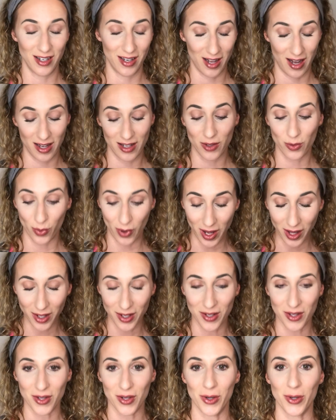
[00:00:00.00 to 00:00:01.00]
as well
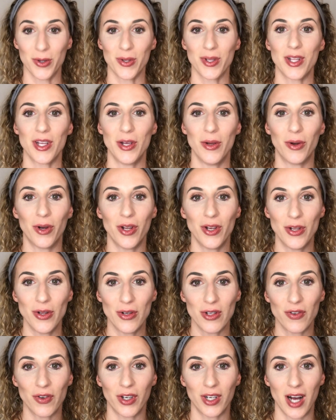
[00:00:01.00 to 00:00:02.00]
as those that you could
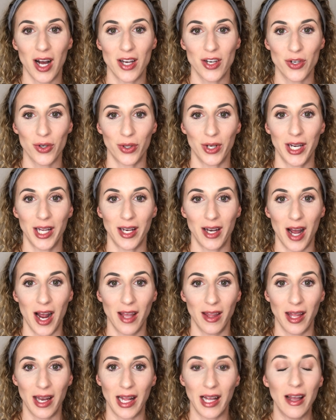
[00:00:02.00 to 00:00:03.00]
use for contouring and
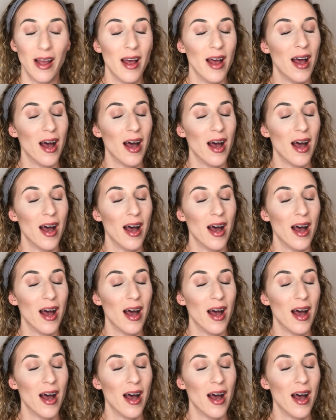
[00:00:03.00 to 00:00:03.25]
highlighting.